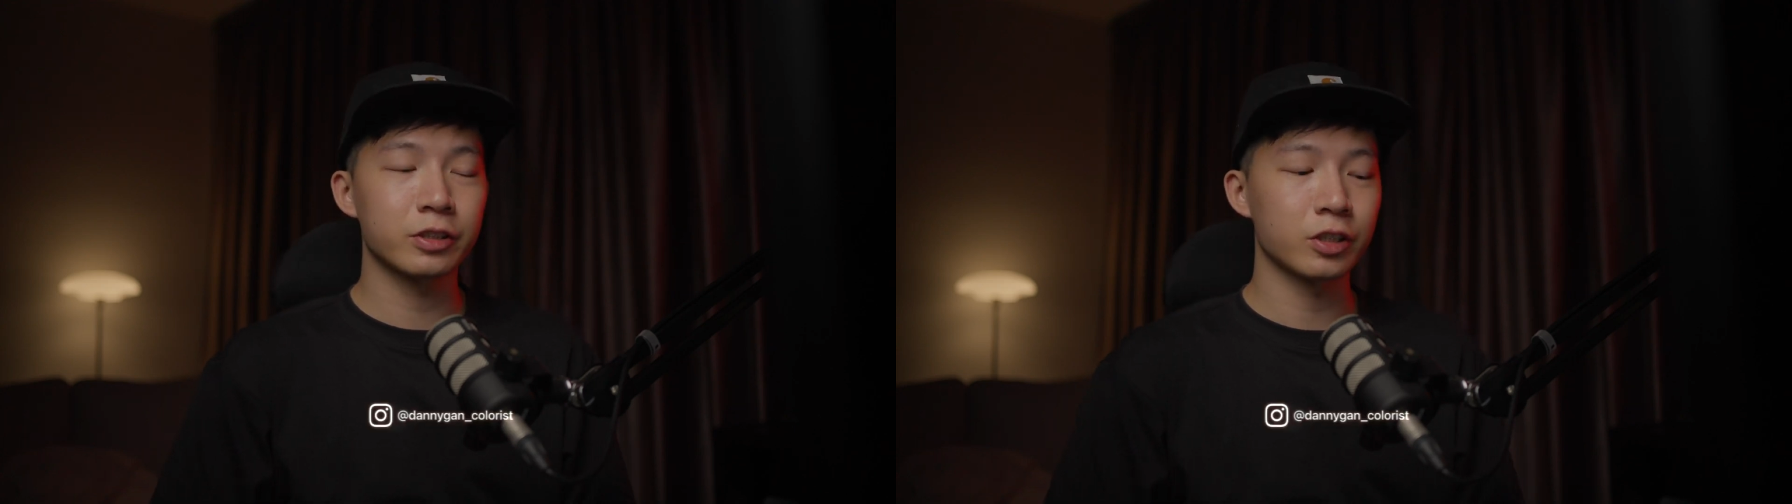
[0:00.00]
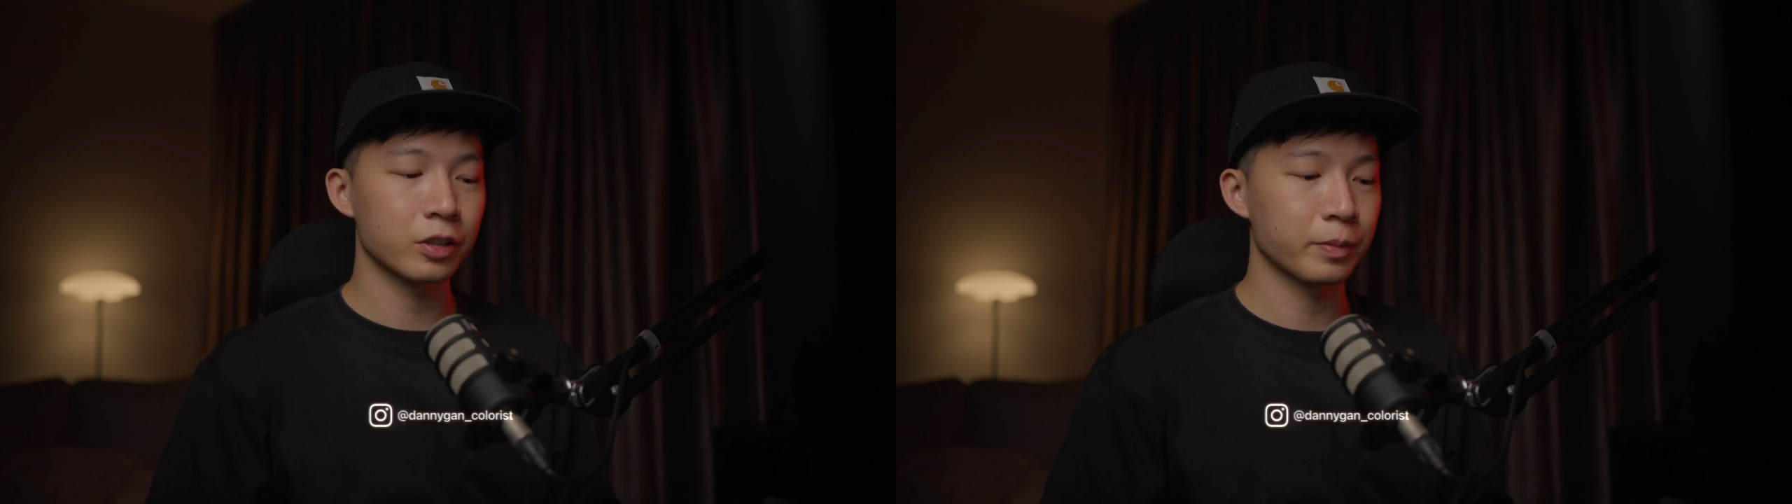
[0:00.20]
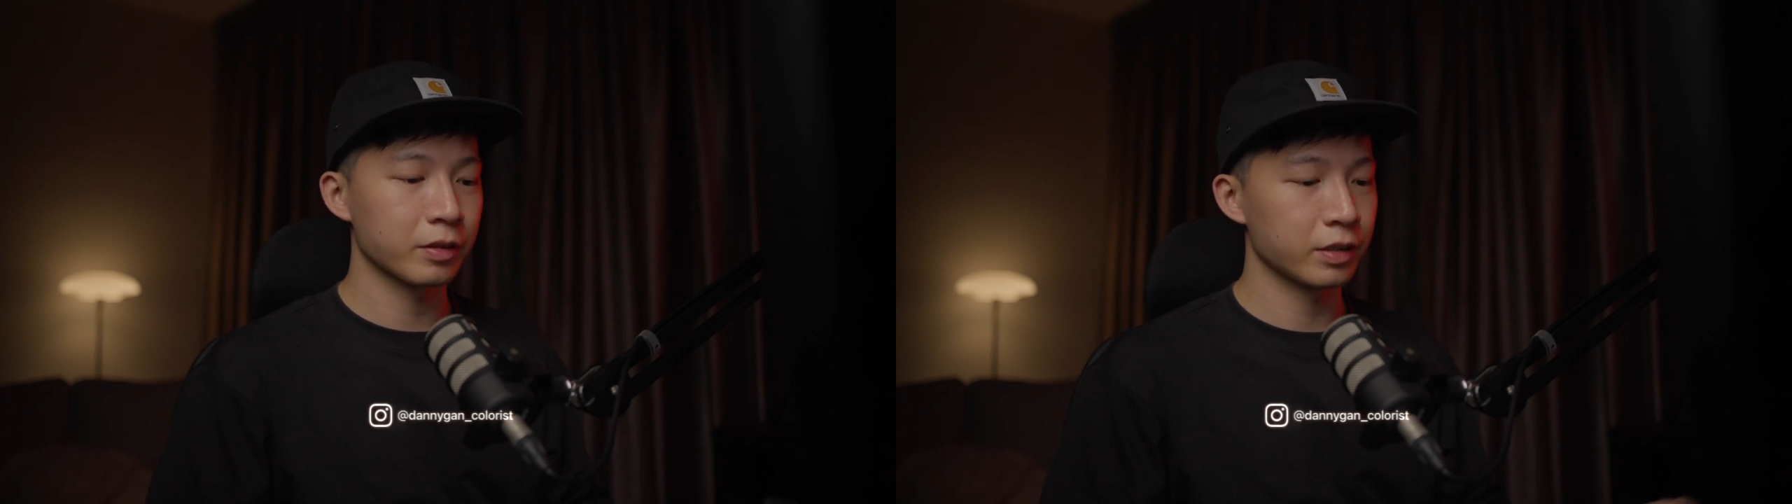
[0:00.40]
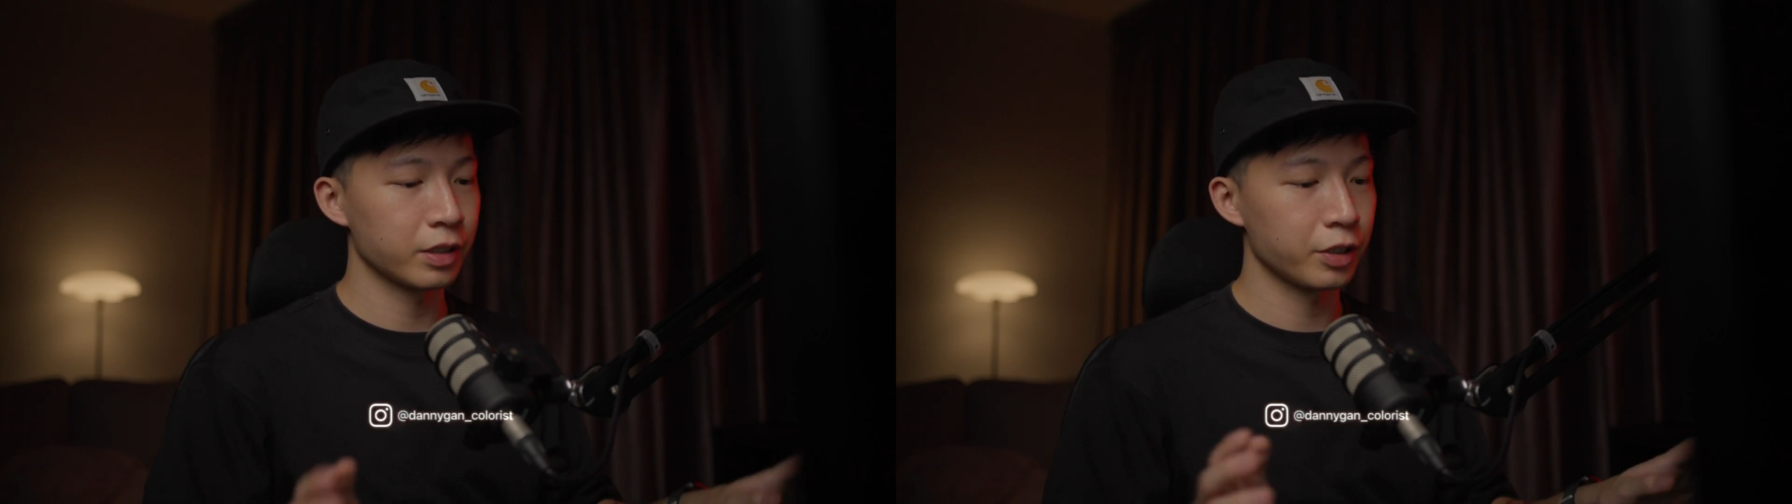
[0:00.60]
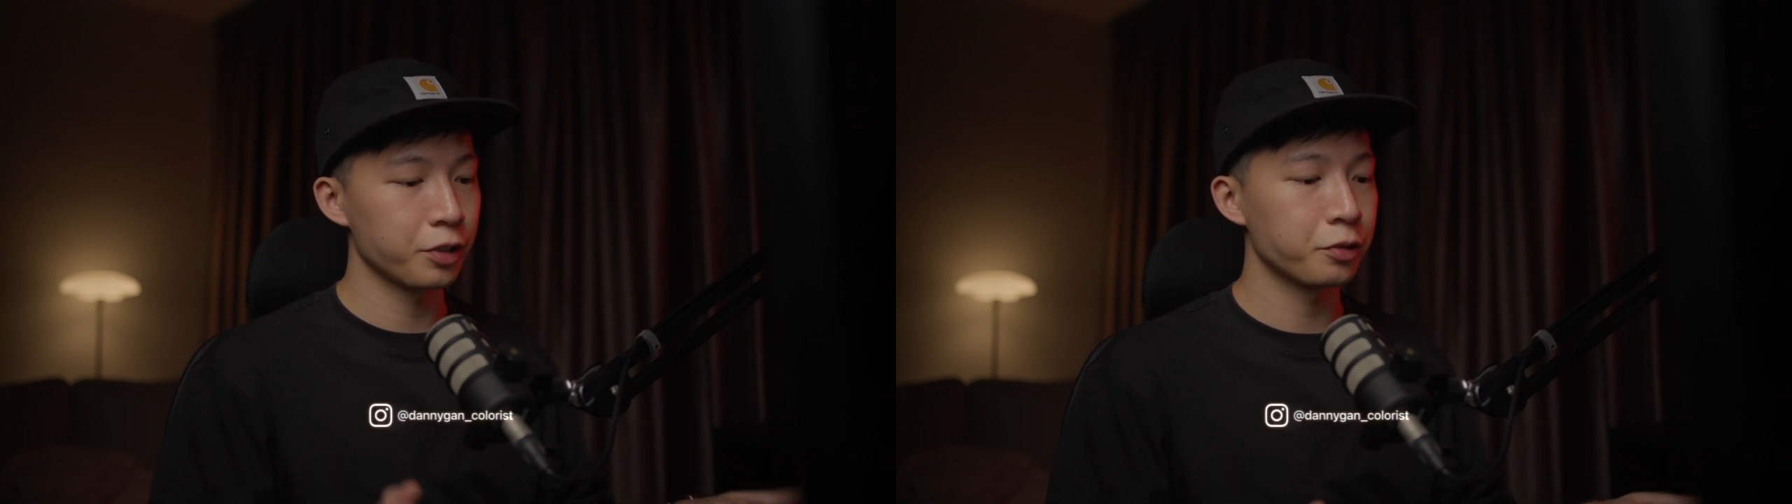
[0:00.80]
talk about the
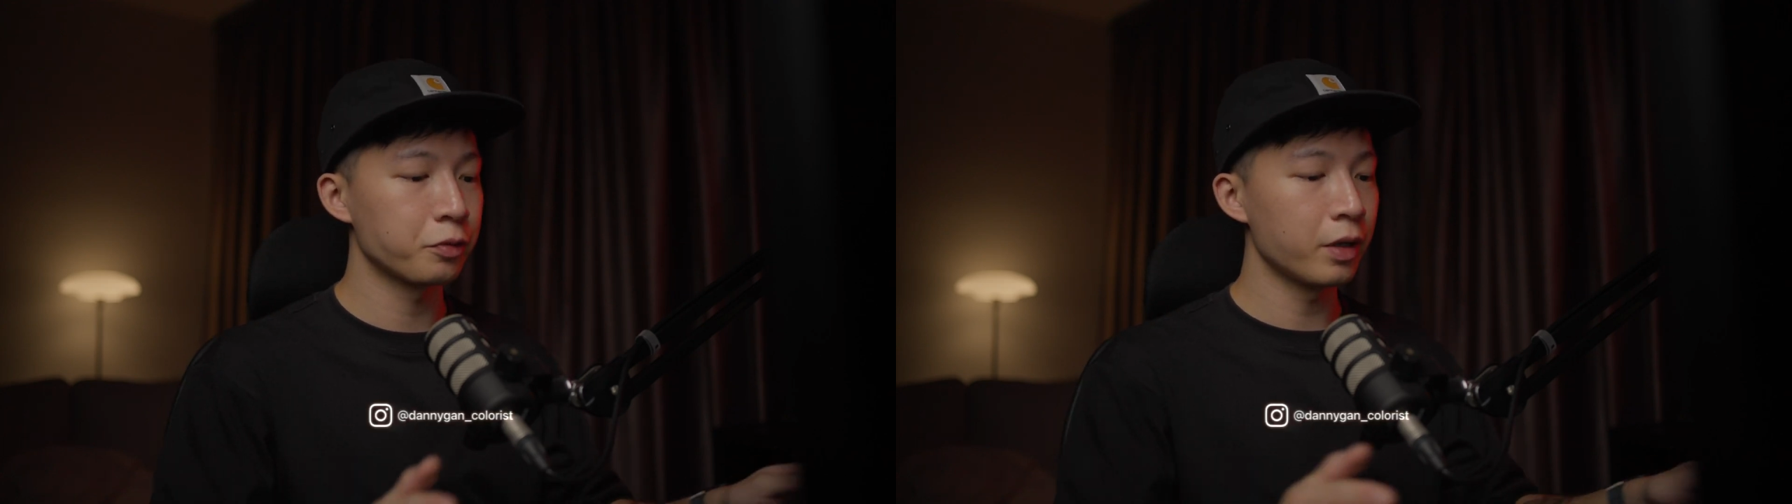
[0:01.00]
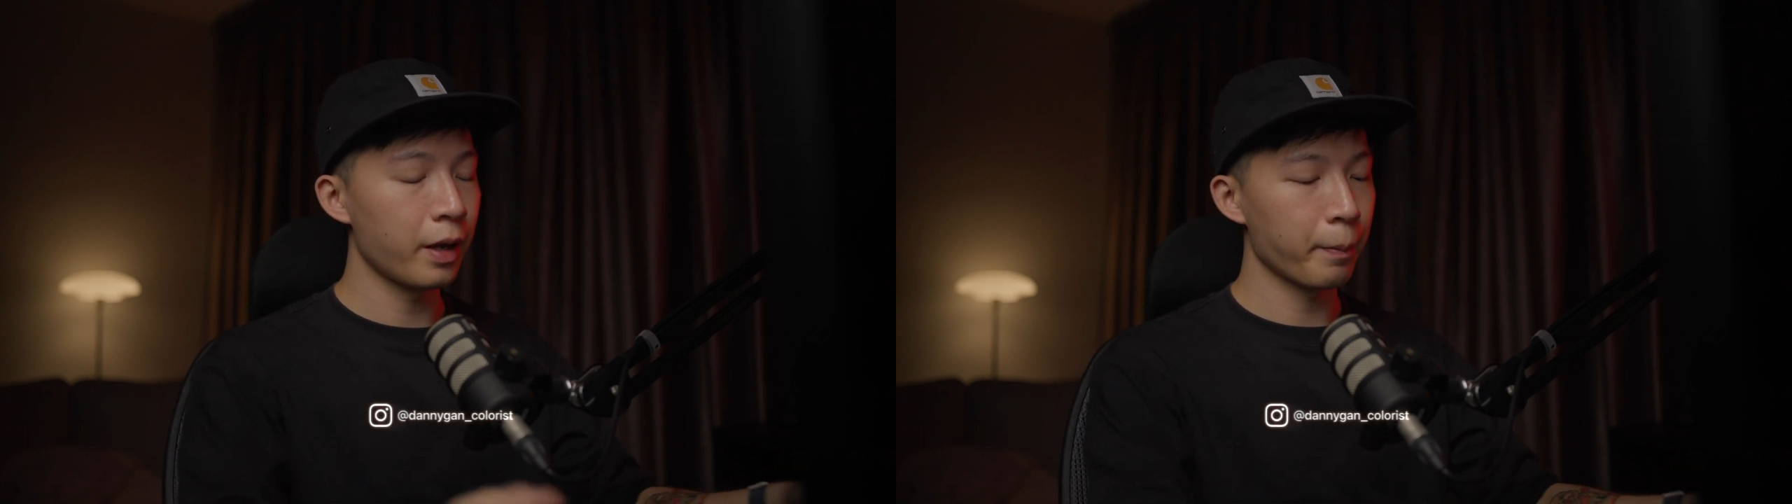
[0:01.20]
new